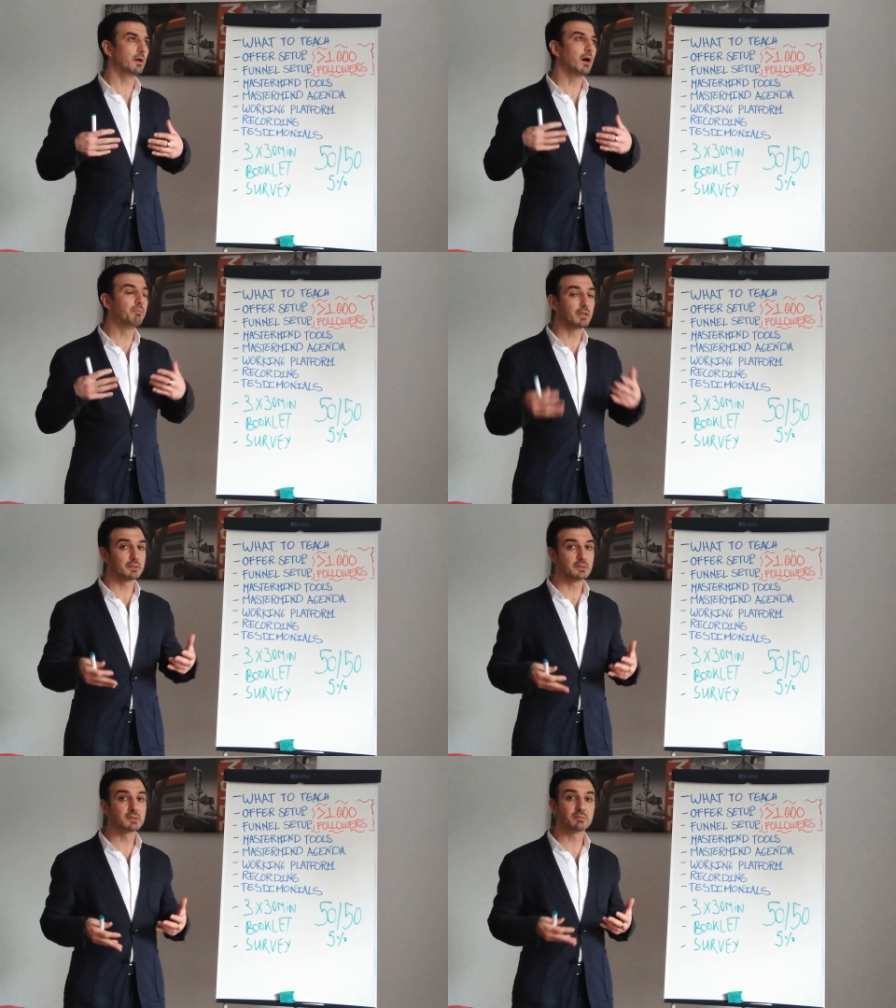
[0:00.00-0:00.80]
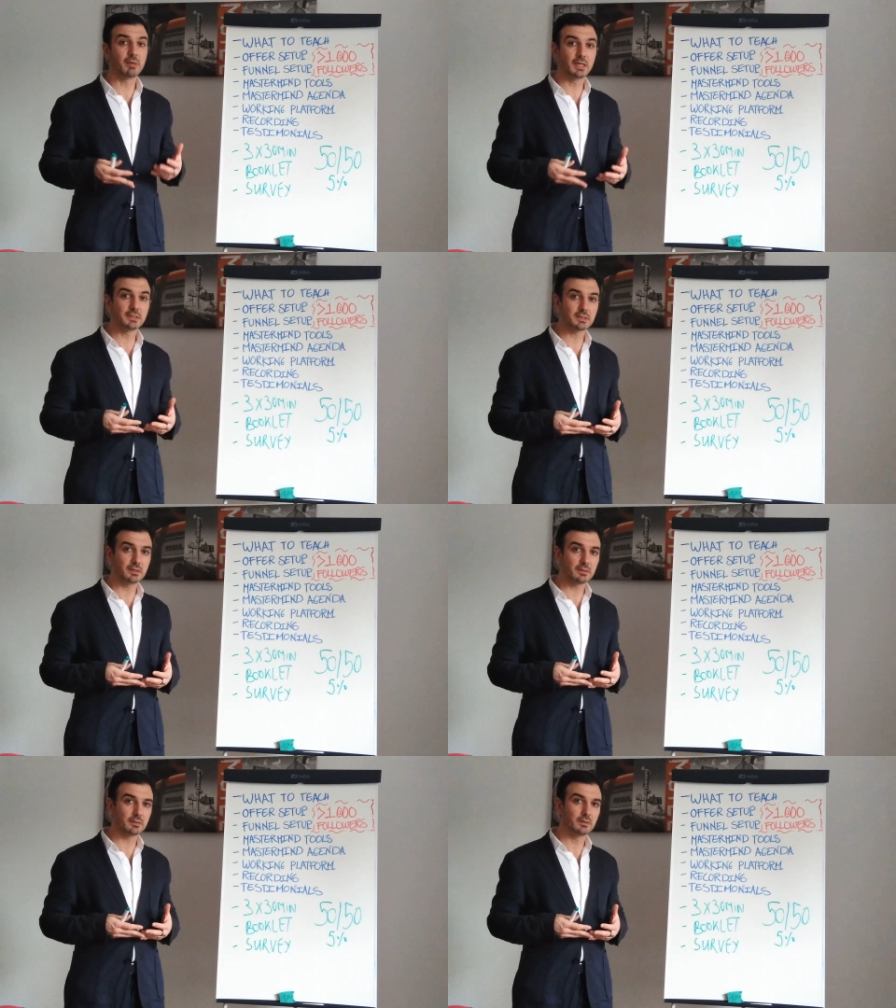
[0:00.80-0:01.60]
abundance
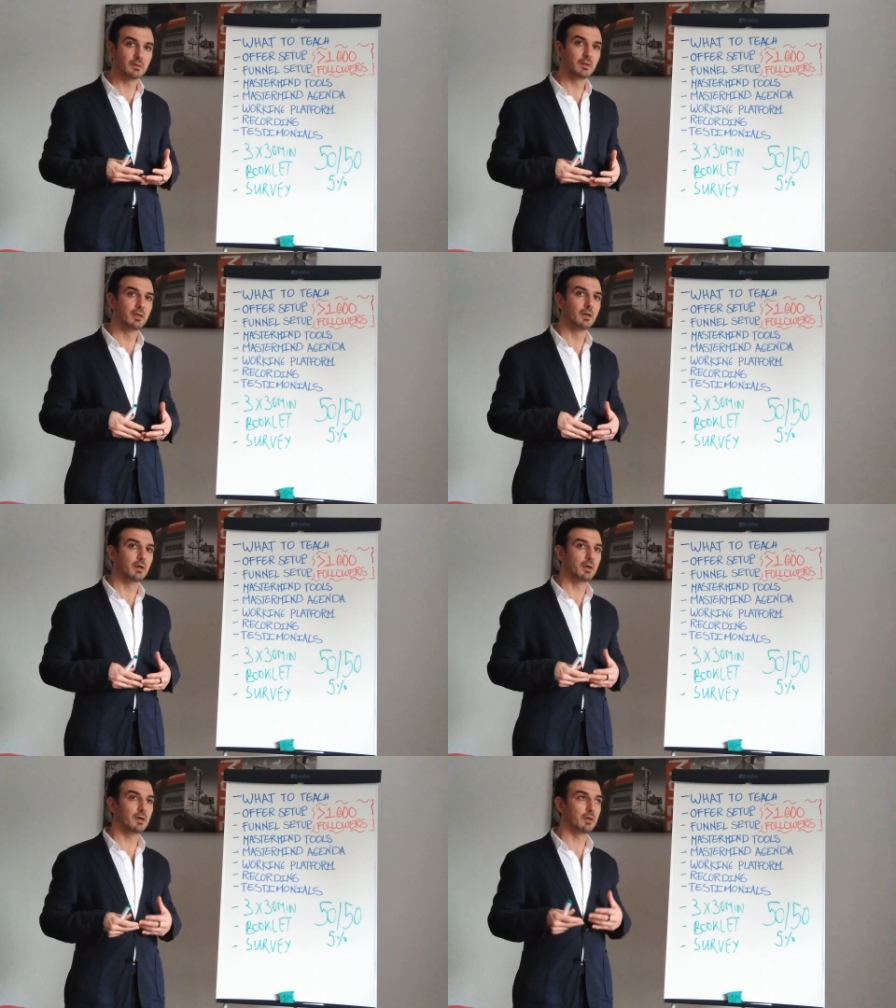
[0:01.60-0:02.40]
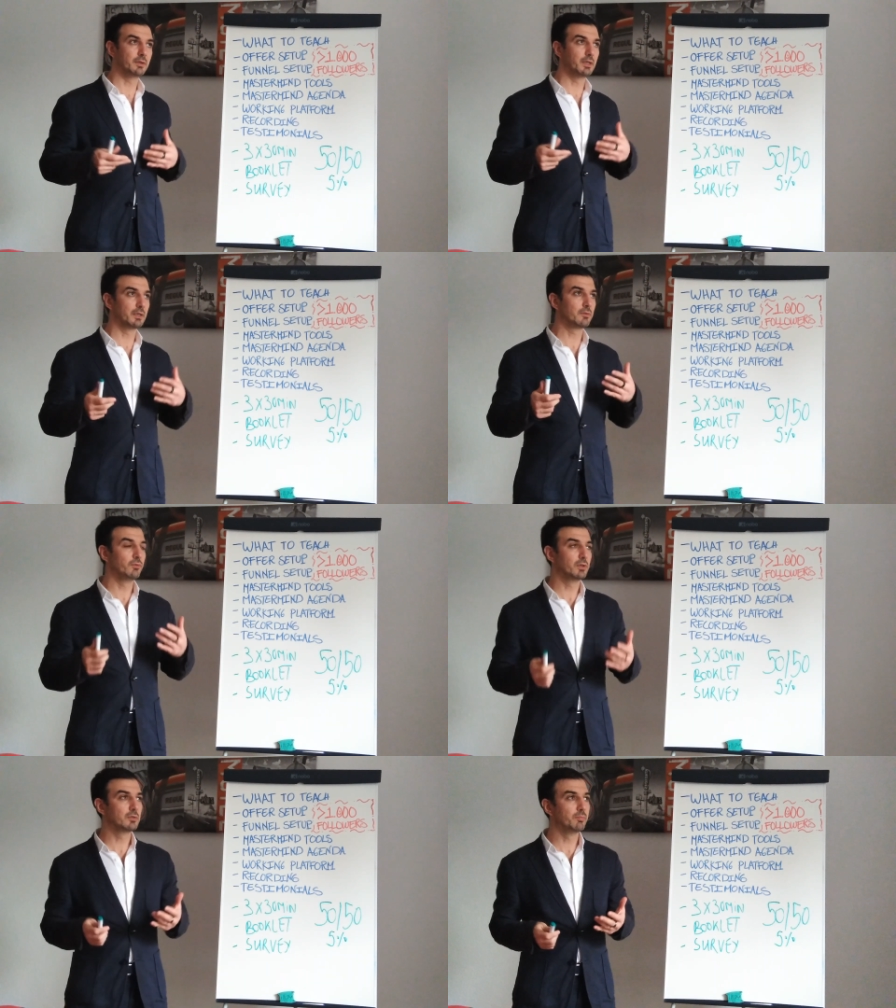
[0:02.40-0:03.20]
mindset that
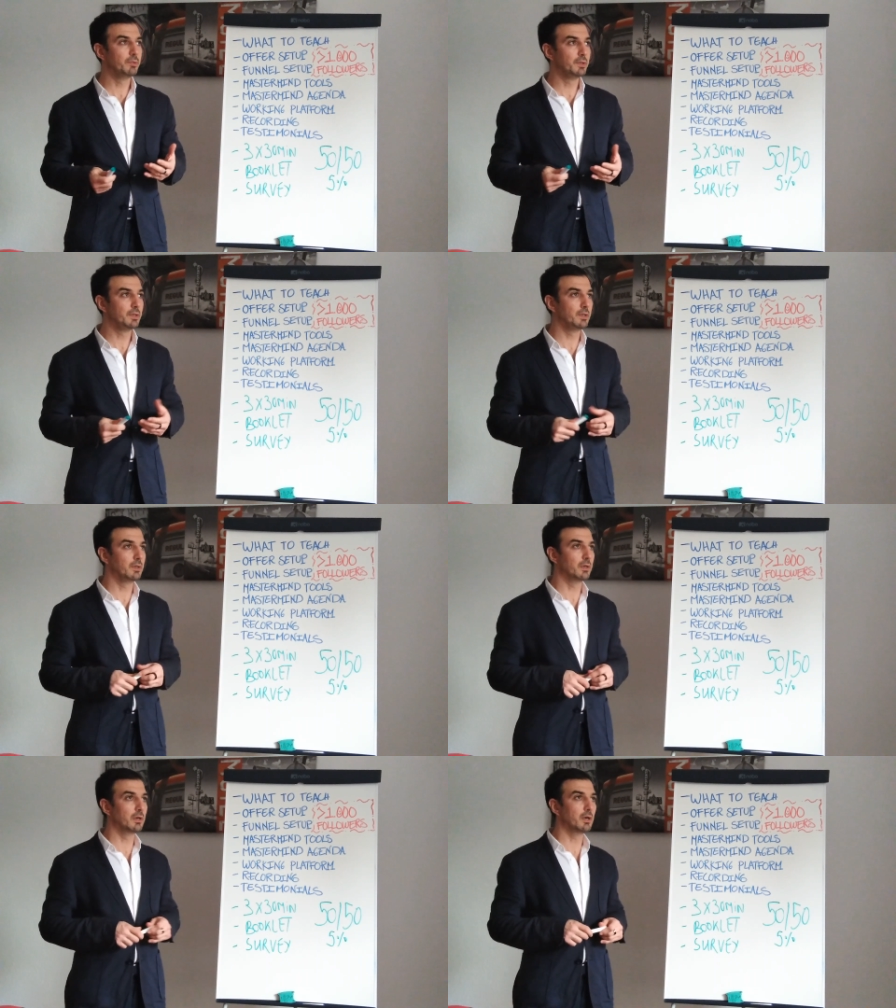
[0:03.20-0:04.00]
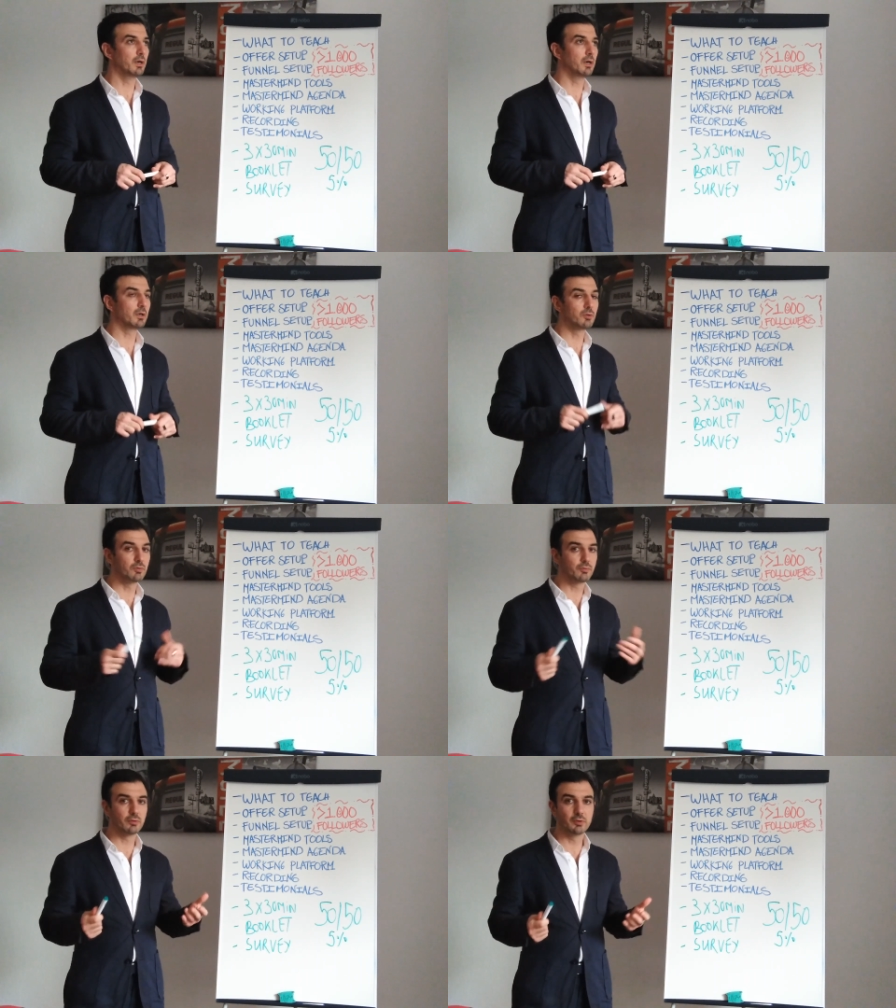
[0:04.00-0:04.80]
will be good
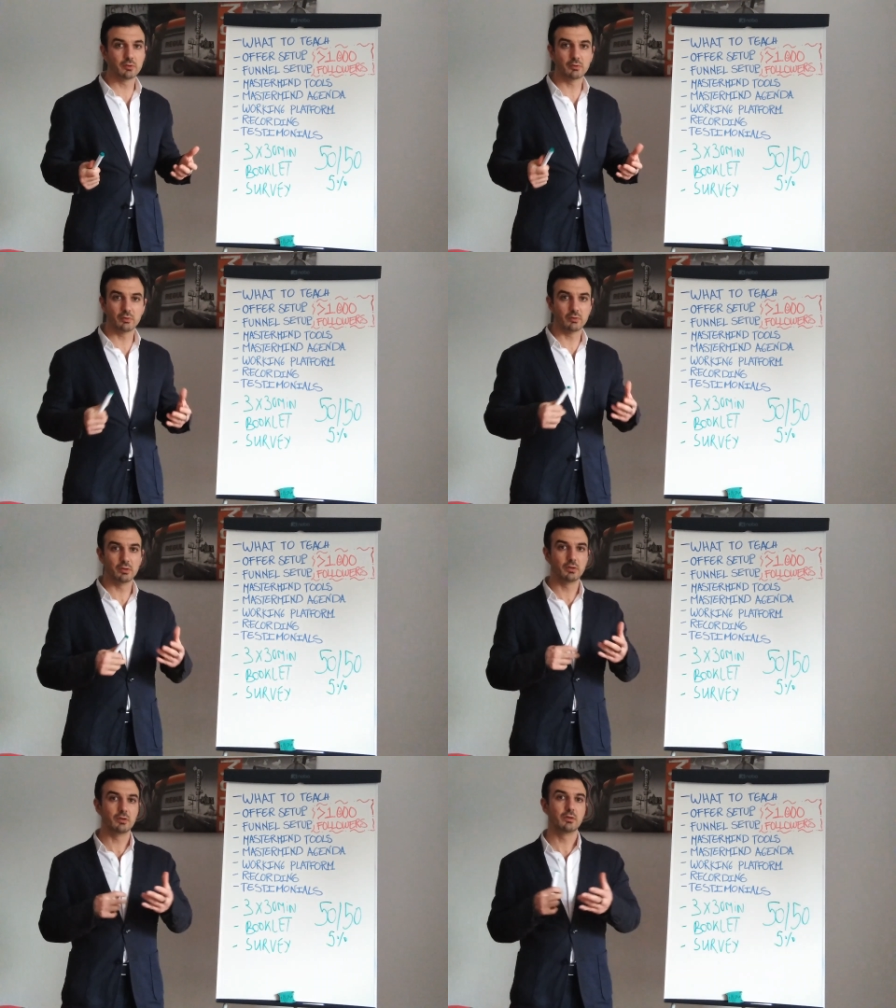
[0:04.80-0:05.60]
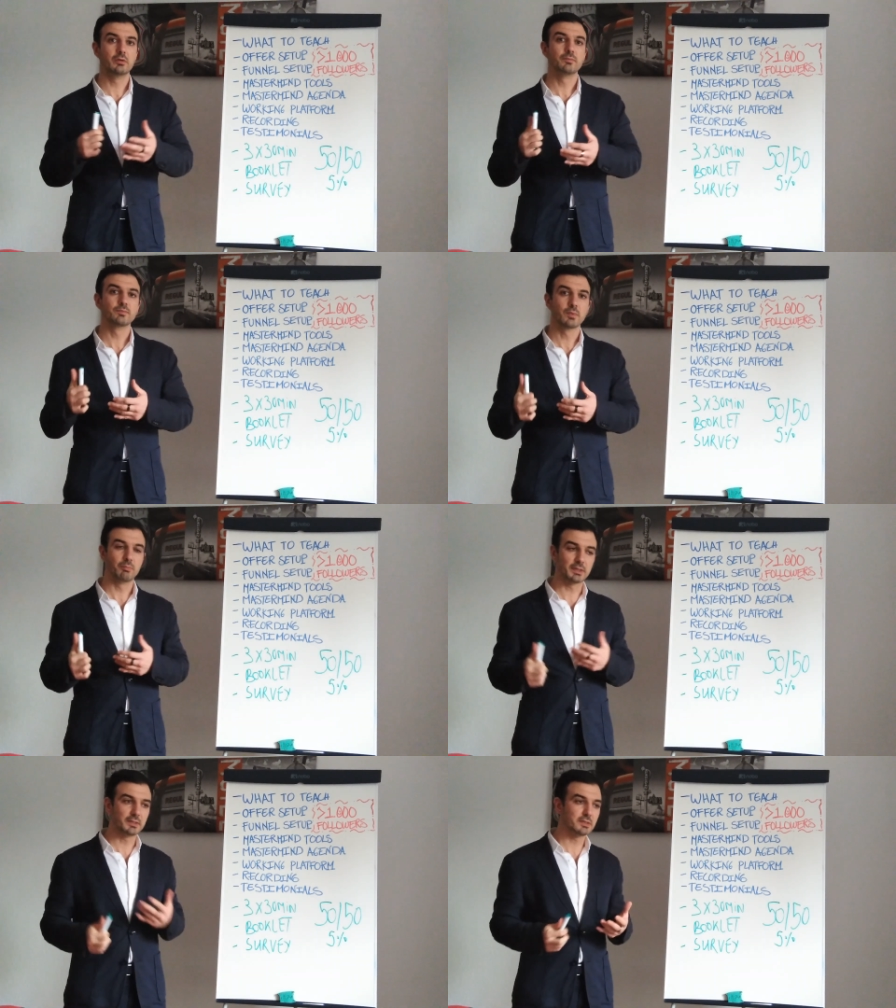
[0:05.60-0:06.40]
for your
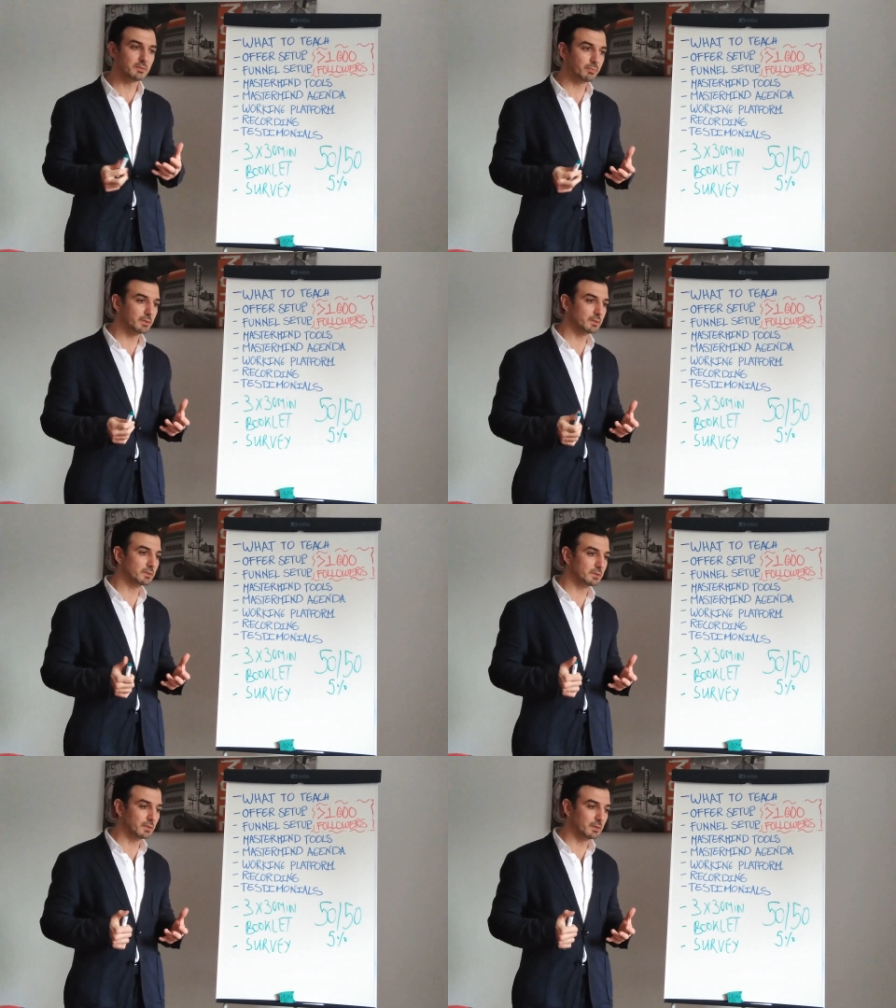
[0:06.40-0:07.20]
participants